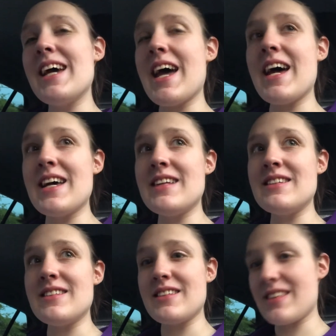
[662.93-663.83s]

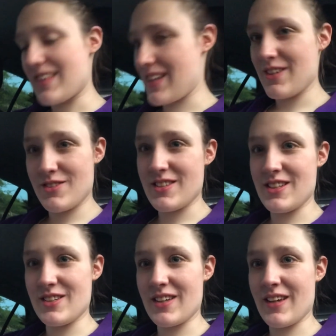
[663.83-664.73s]
and thank you,
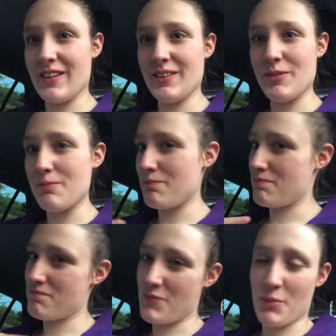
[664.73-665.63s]
Tanisha,
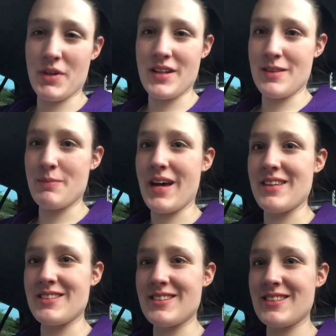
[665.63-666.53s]
for being the
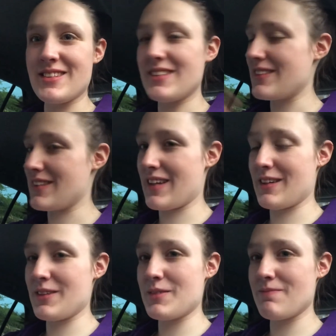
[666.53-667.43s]
best,
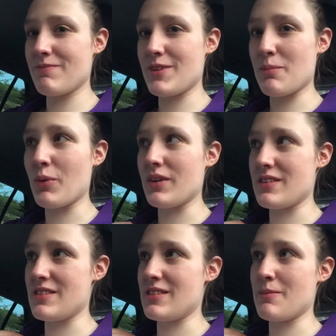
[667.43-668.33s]
like, support
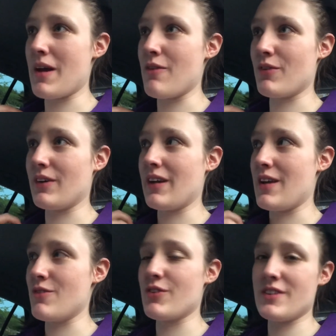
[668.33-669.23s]
system ever
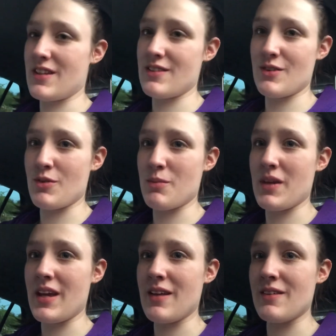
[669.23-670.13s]
and for dancing with
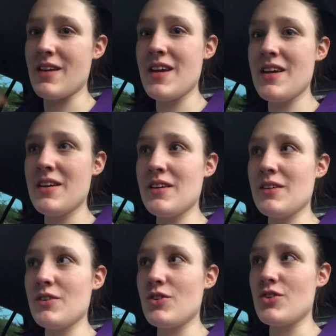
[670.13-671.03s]
me and
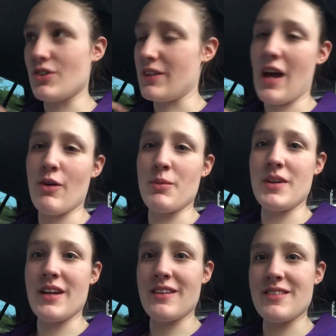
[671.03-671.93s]
chilling out with me
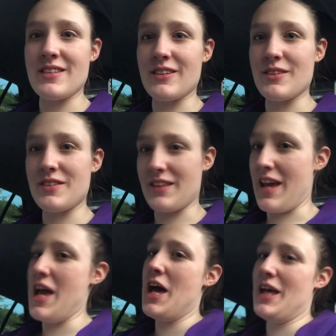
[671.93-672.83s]
downstairs
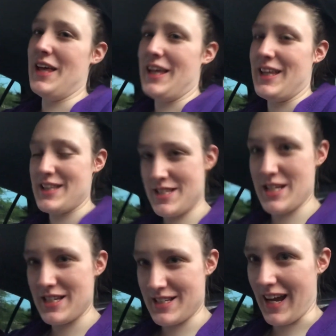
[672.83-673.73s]
the
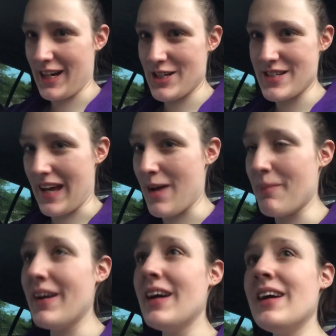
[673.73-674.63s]
entire time.
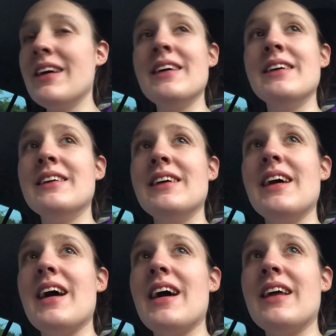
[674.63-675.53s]

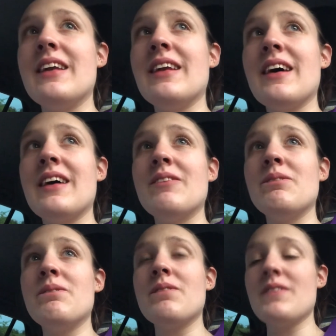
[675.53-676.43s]
And,
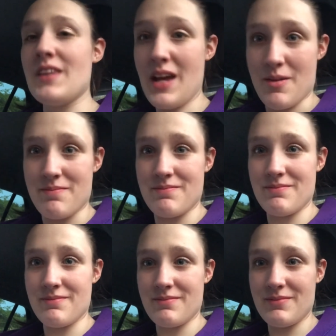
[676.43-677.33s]
um, yeah.
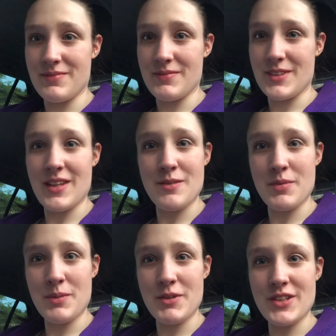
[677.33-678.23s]
So that's
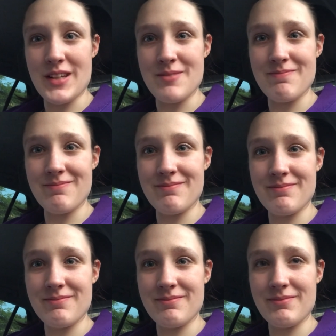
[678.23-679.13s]
pretty much it.
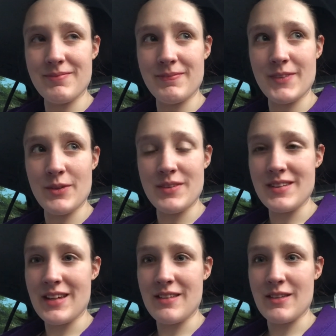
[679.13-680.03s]
So I'll
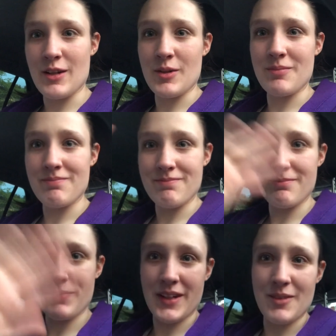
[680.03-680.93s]
see you guys later.
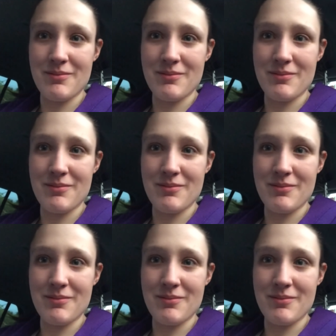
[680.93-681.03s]
Bye.